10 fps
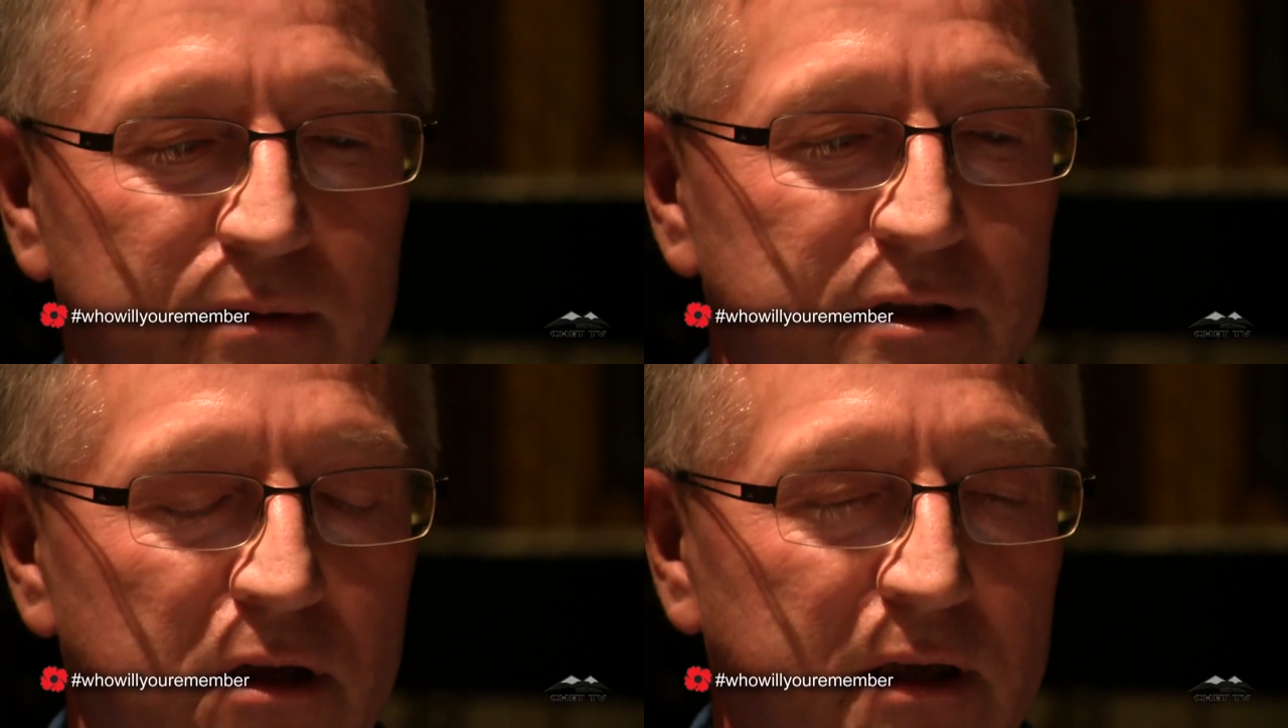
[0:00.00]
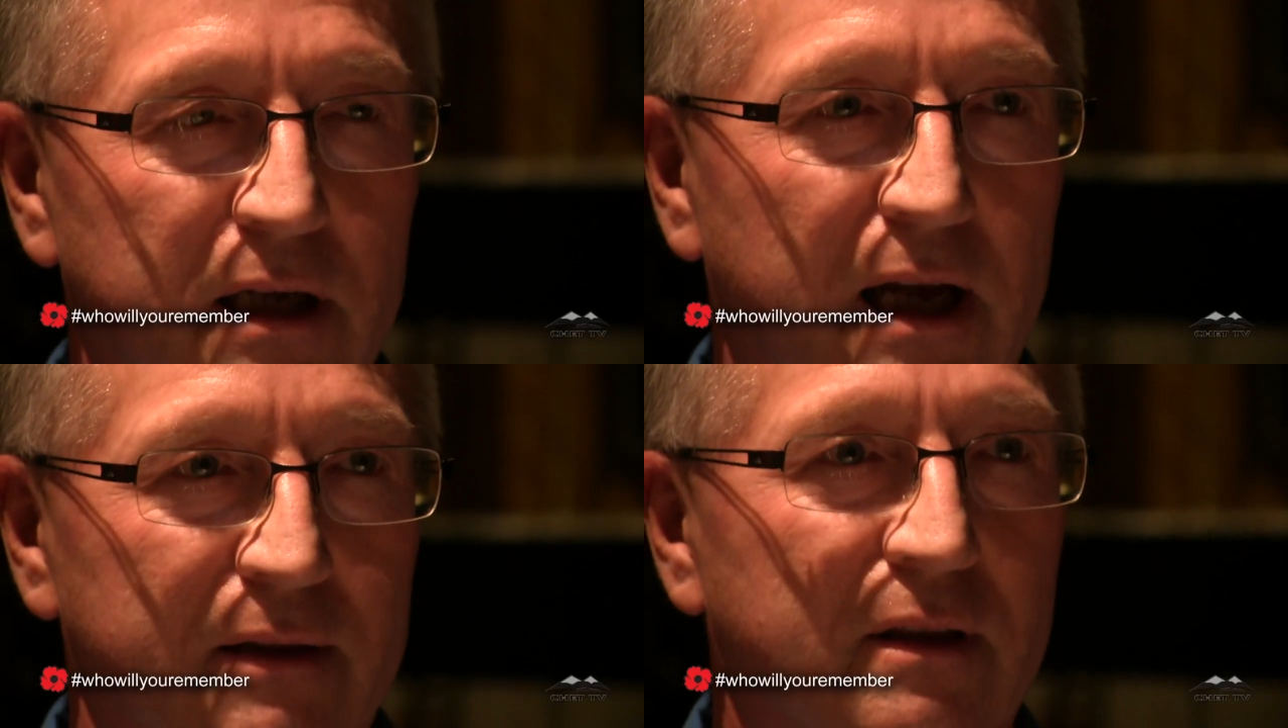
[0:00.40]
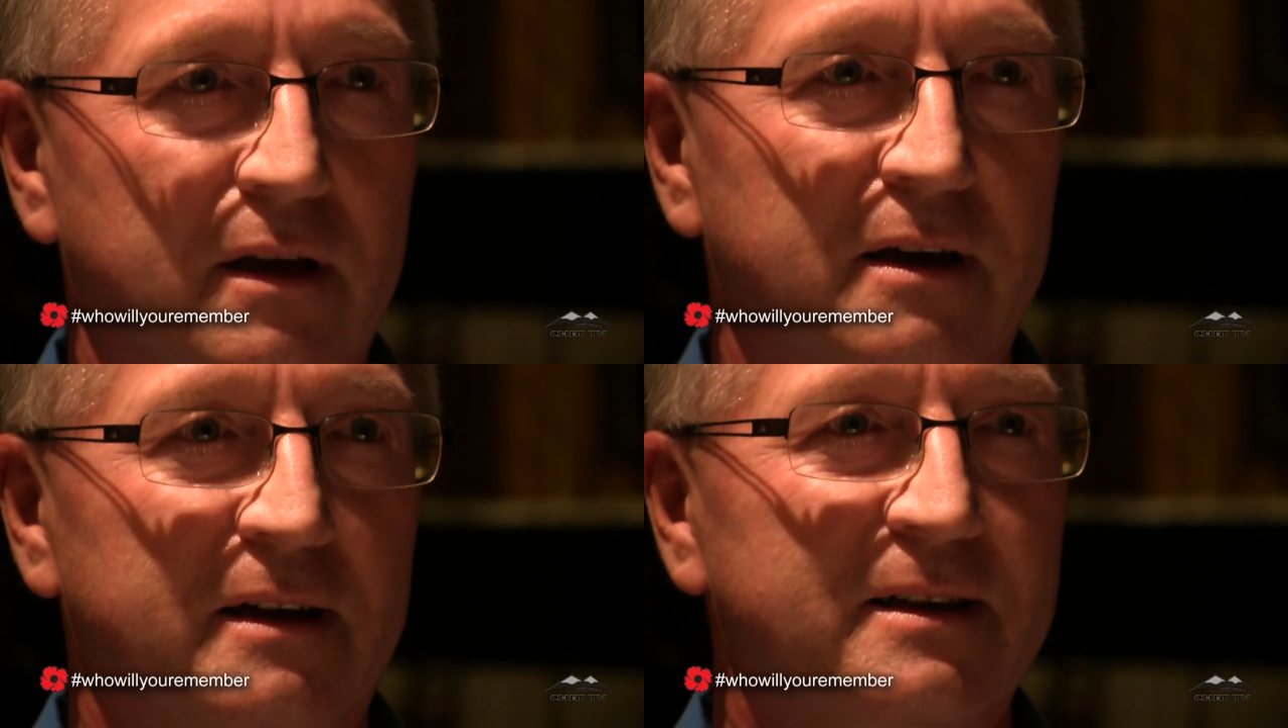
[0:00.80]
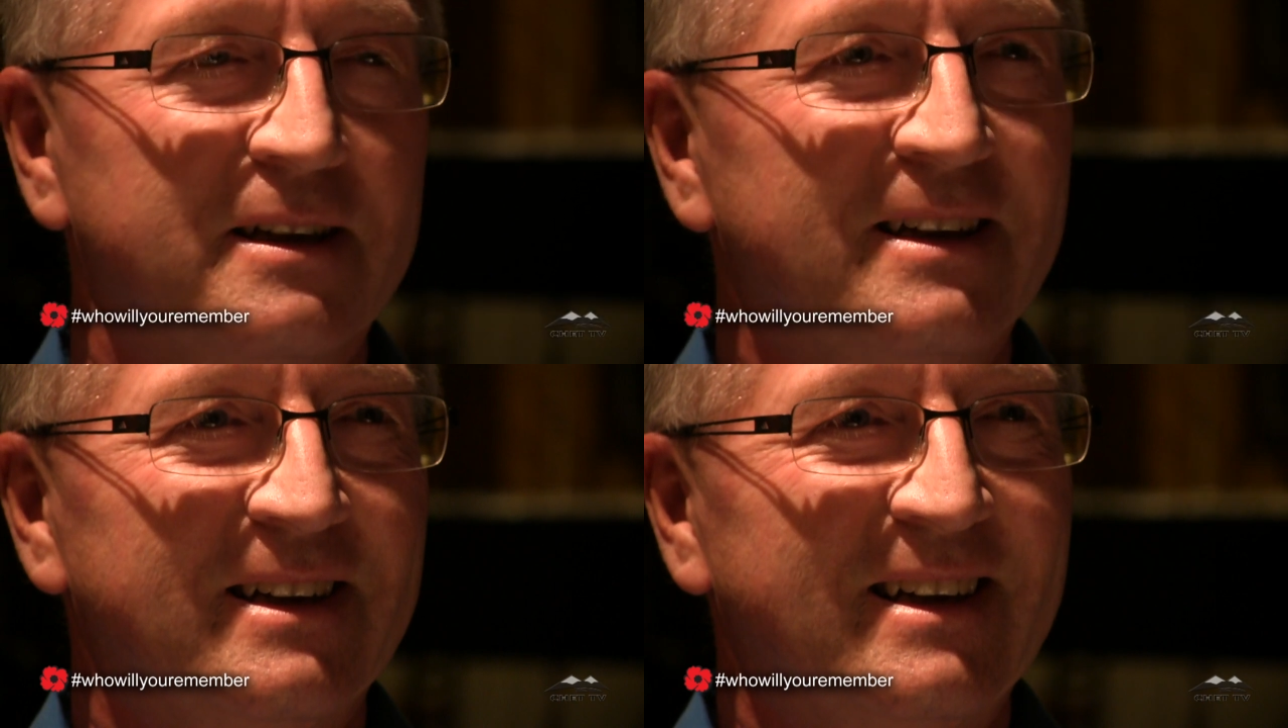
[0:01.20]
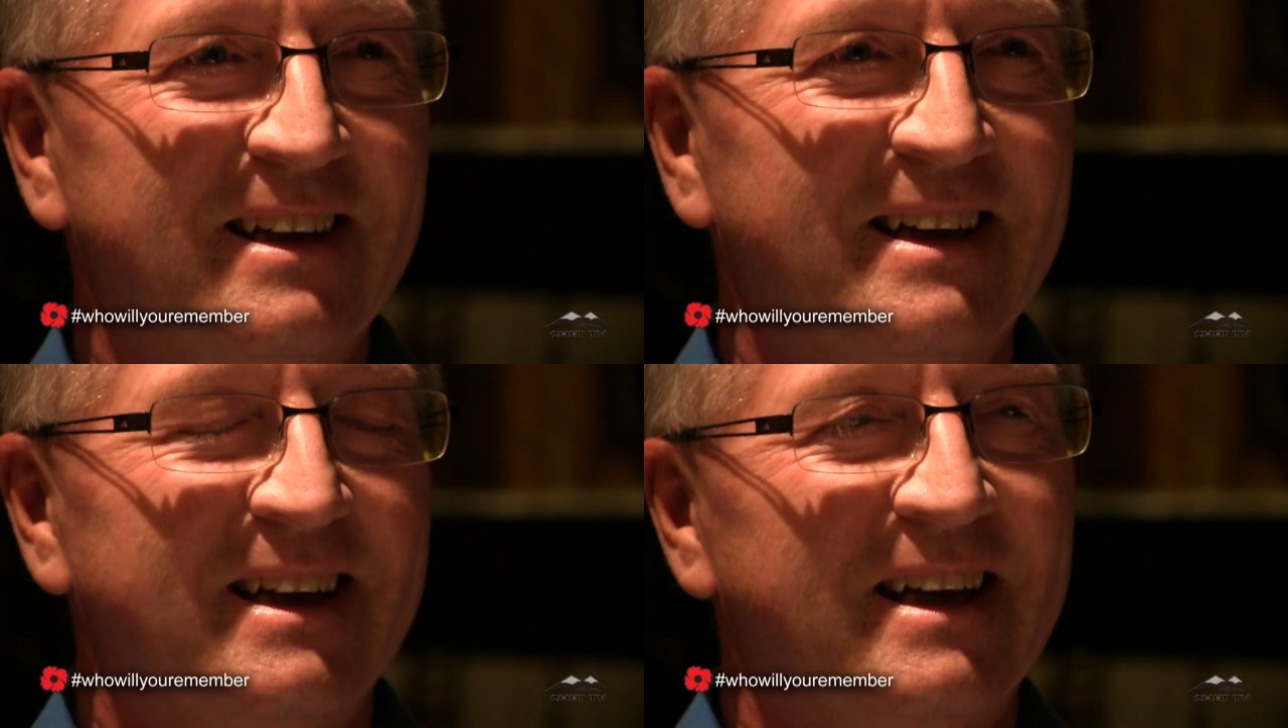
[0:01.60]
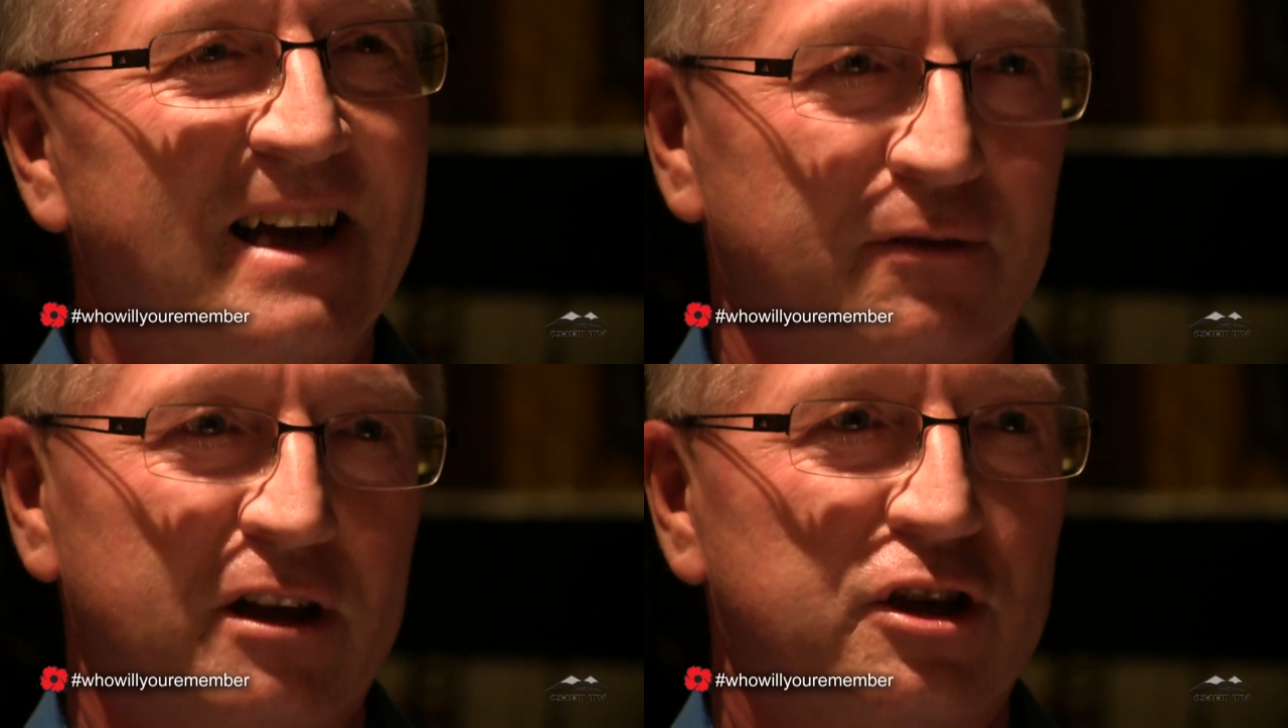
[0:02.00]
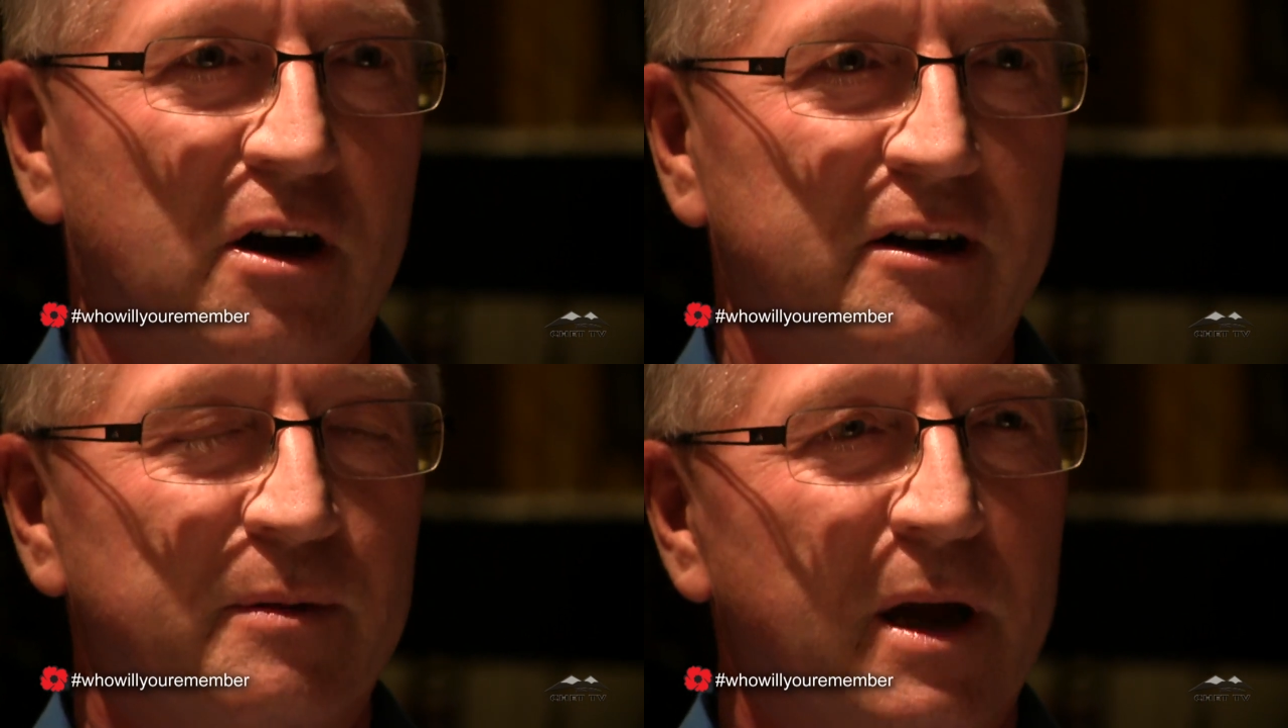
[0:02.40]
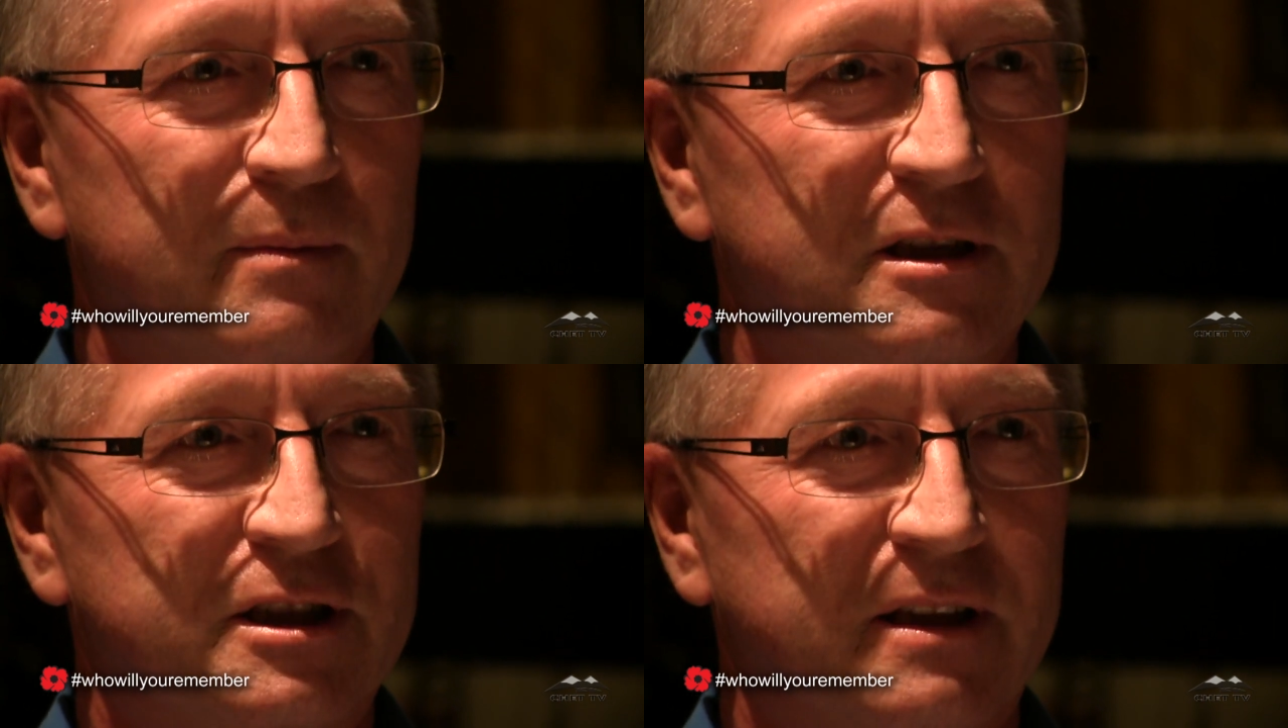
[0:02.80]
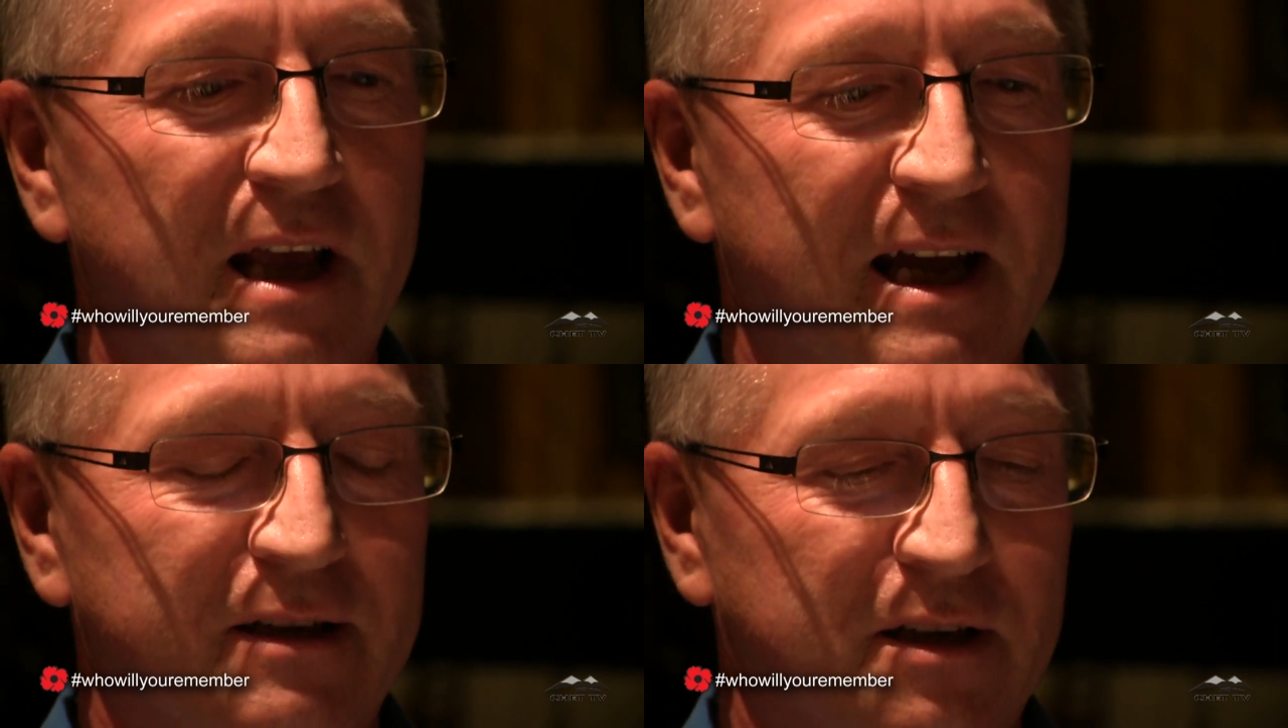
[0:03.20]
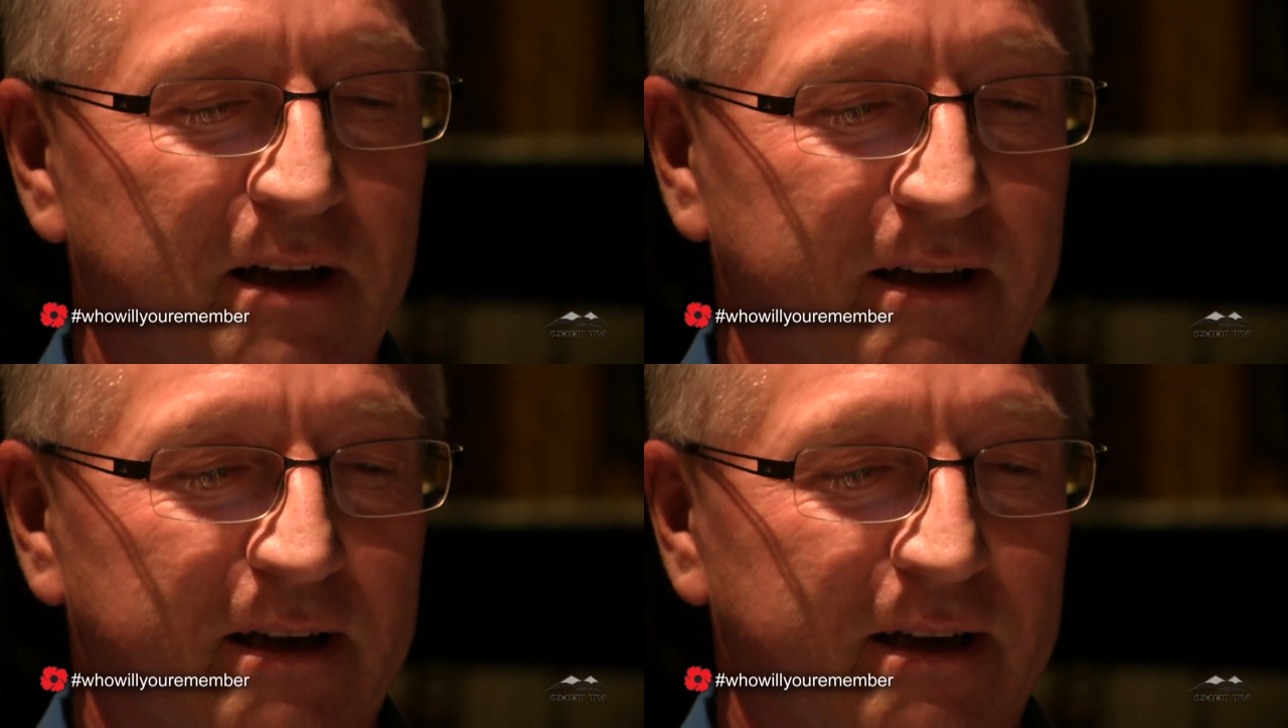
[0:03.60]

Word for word: I was looking at the at the charter members and that,